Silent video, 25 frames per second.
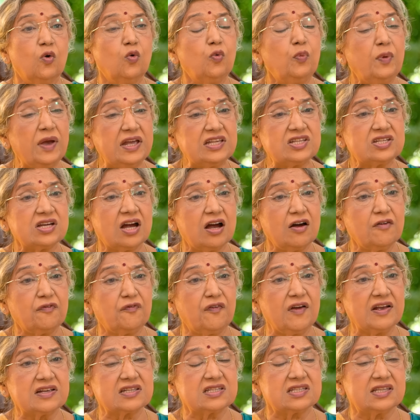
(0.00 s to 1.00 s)
which
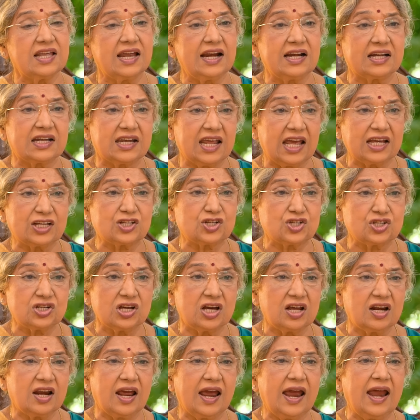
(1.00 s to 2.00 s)
affects their
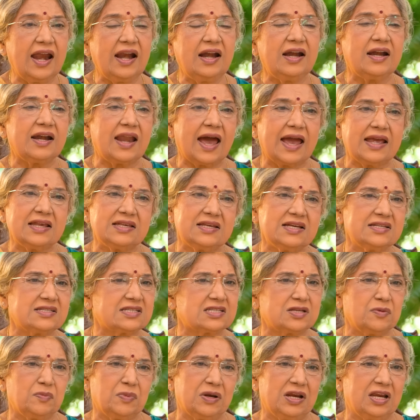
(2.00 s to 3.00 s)
texture and
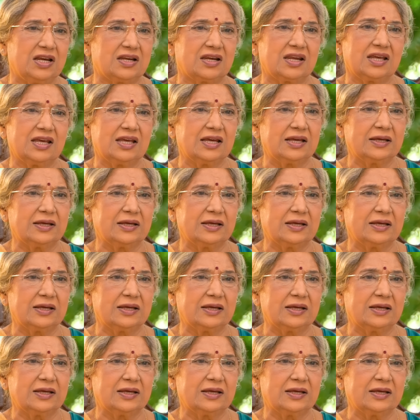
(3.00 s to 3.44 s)
digestibility.